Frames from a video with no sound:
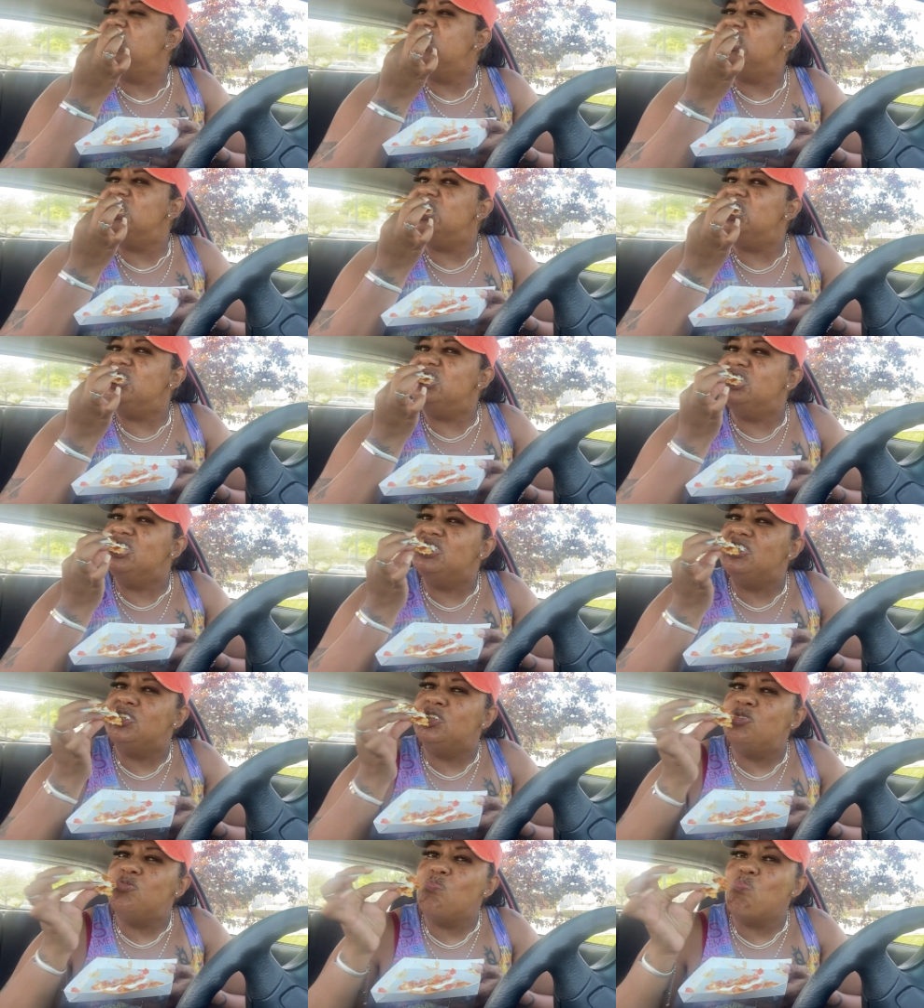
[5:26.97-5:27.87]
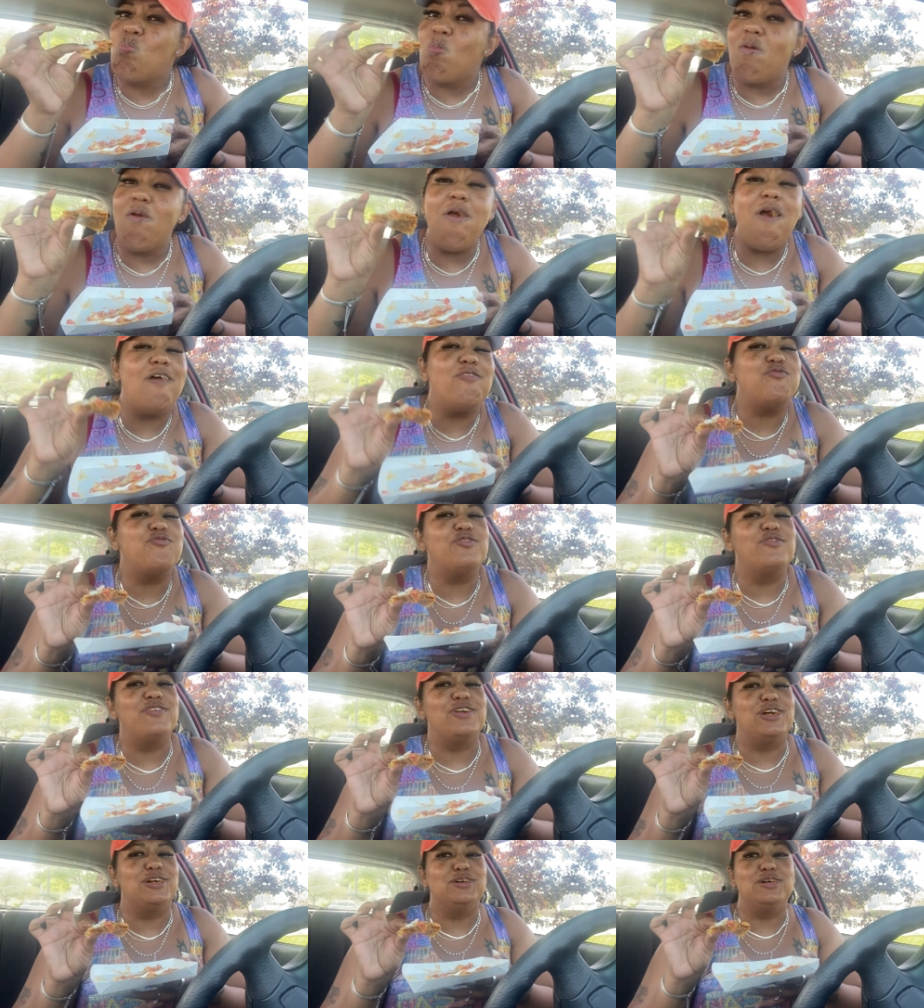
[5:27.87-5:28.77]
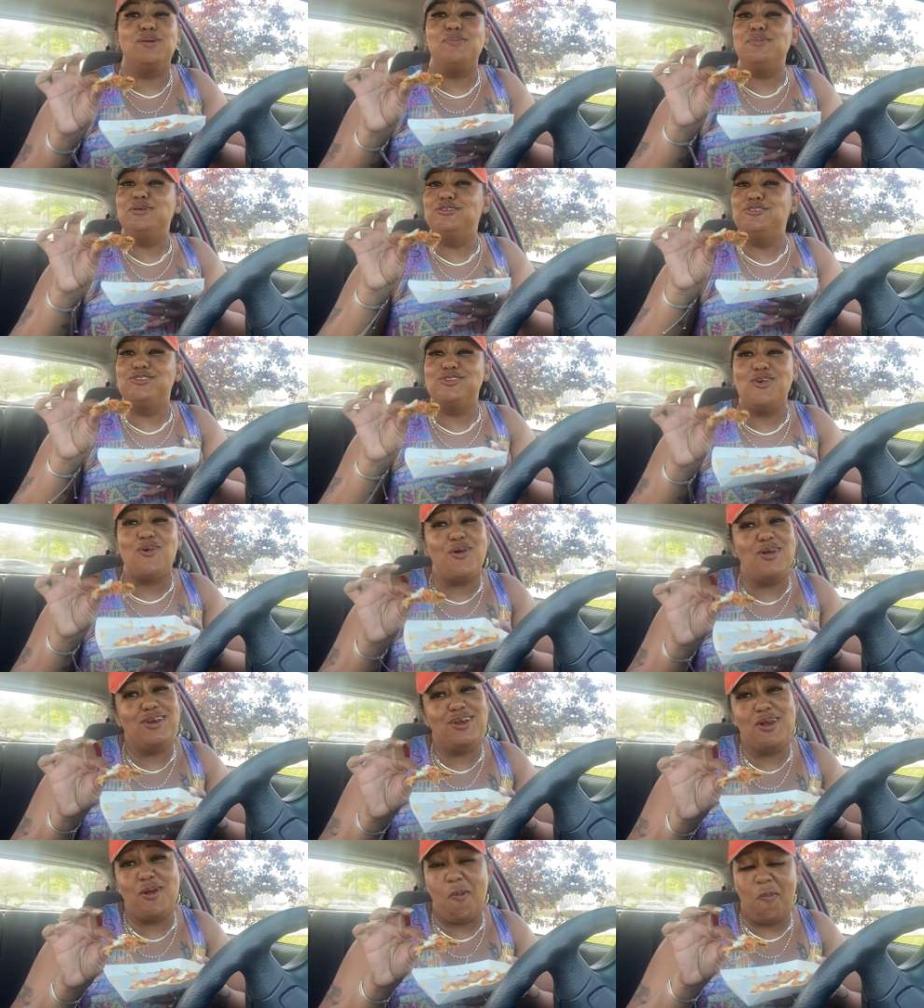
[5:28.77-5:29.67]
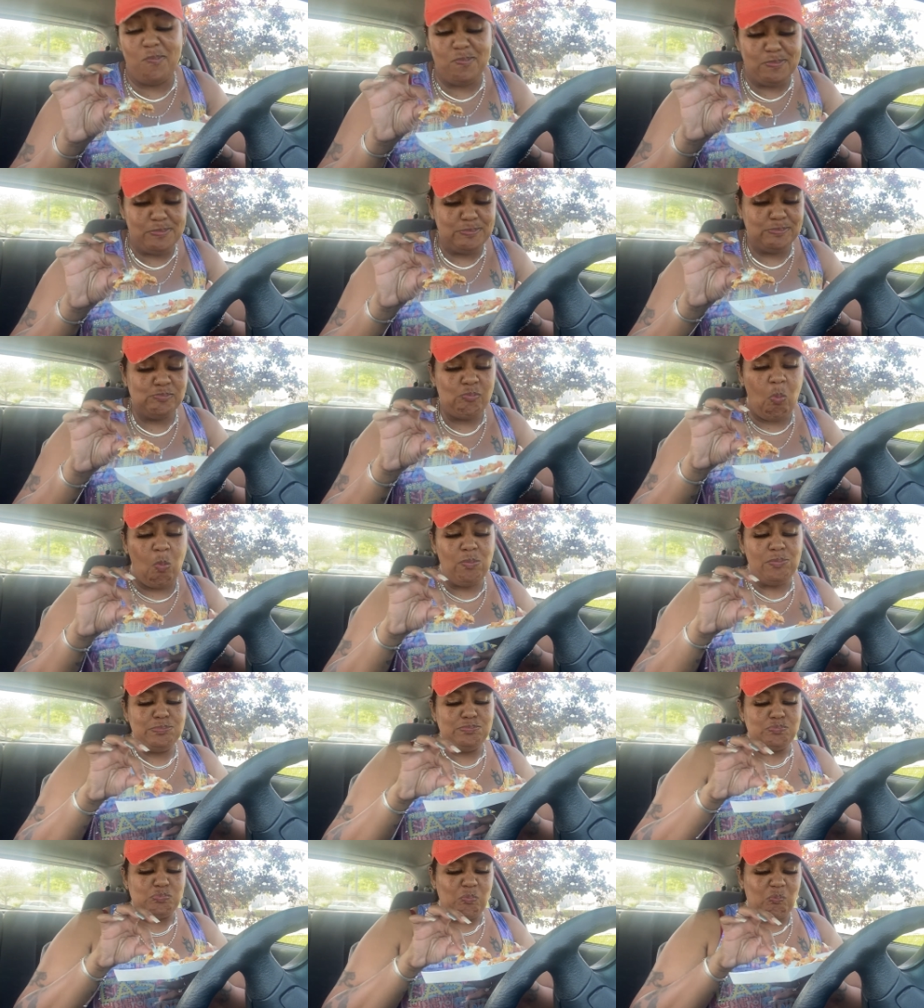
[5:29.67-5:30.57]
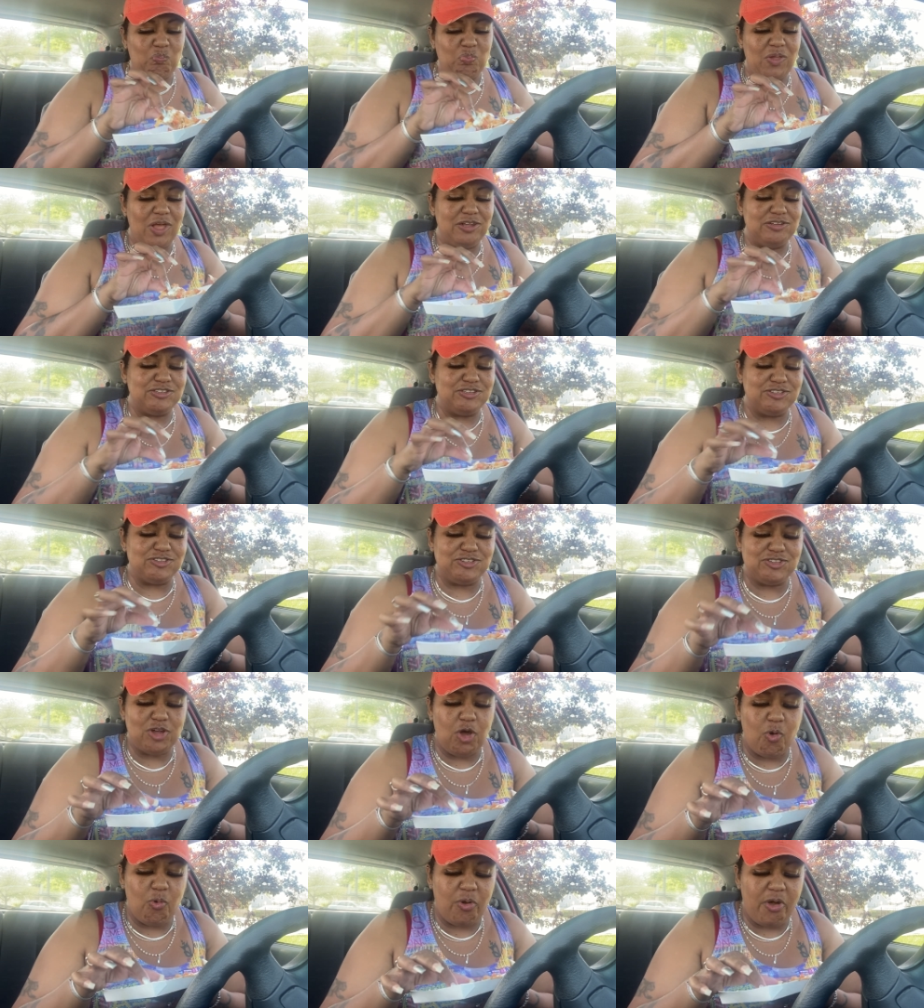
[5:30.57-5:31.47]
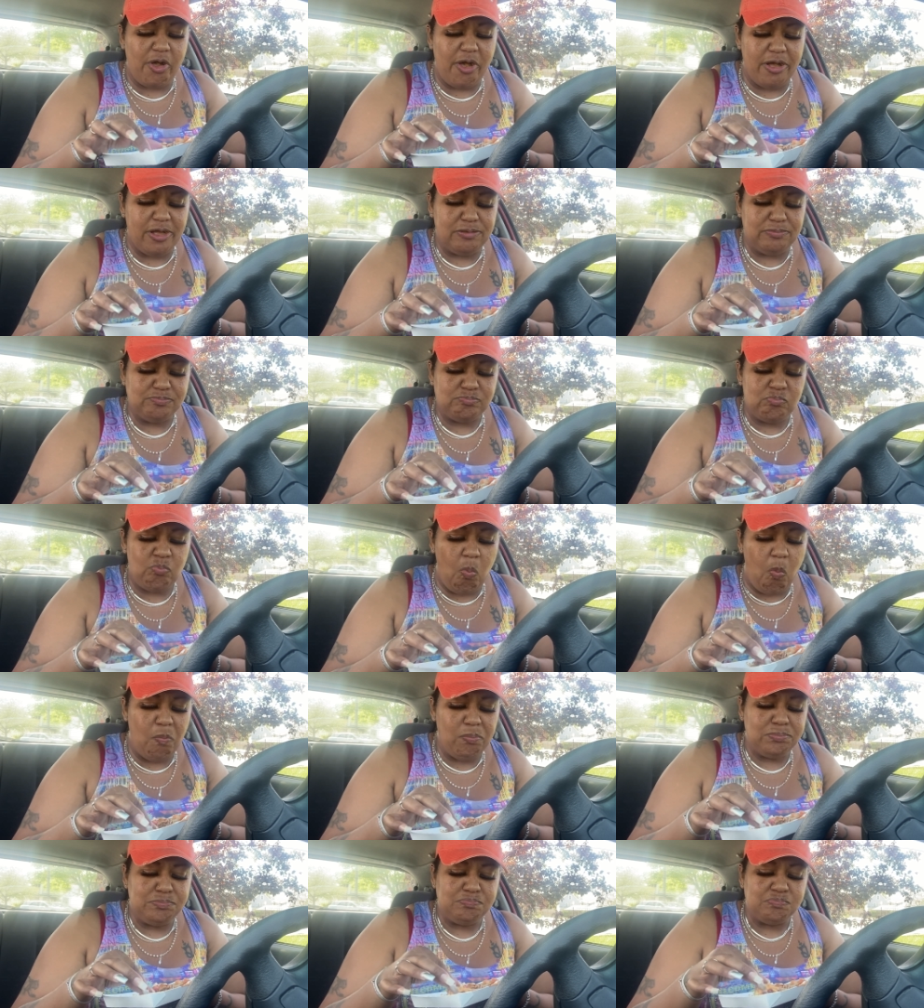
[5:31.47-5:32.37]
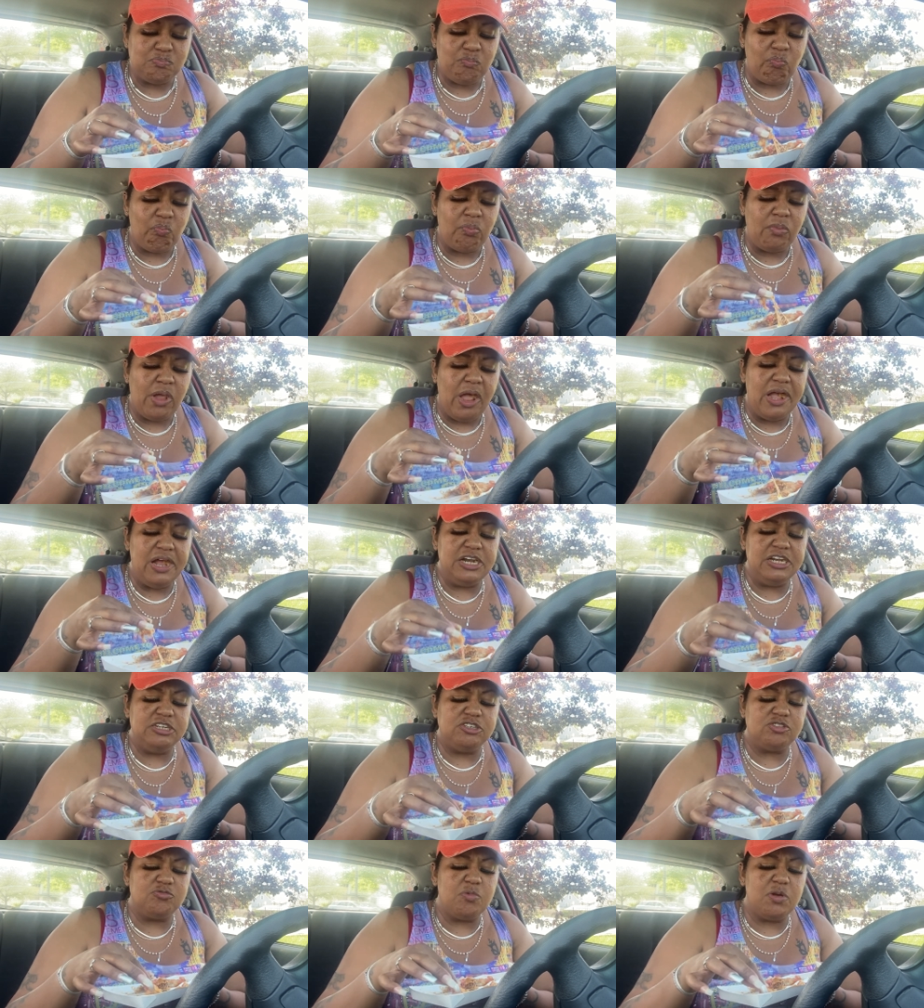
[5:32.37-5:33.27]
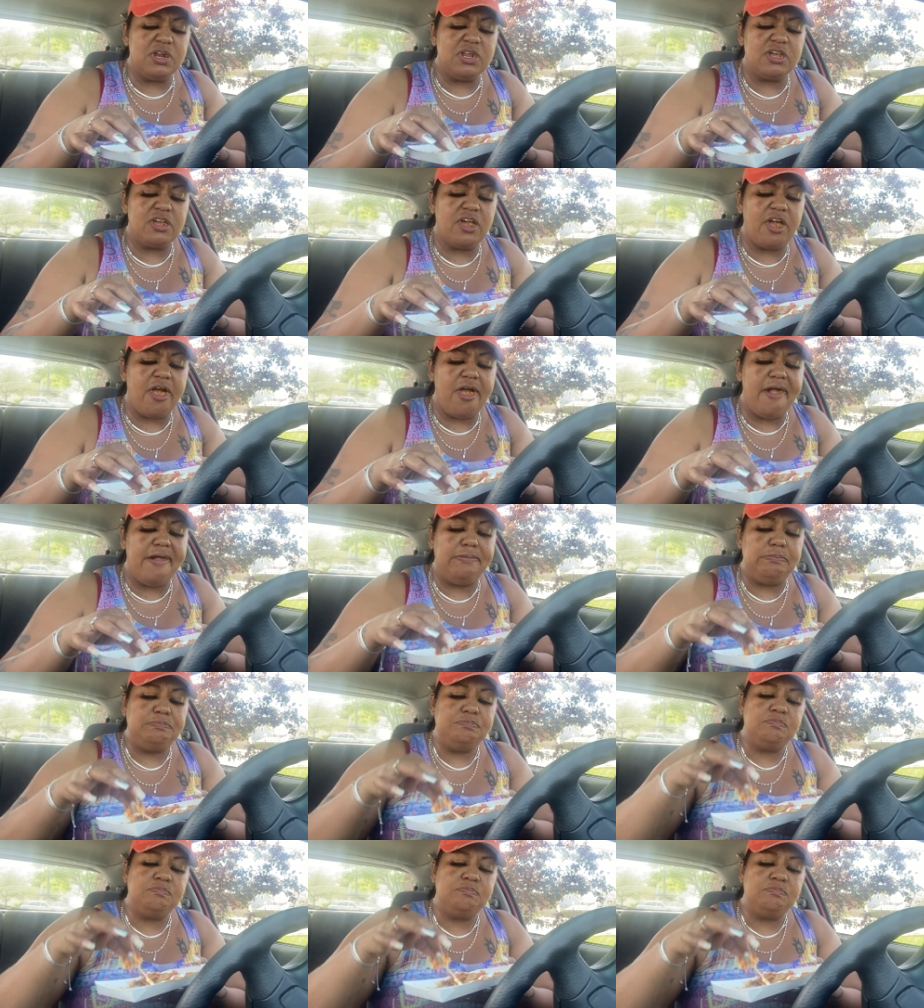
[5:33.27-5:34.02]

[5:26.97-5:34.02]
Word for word: Mmm, yesterday. I'm enjoying them. This is so good. And it's really good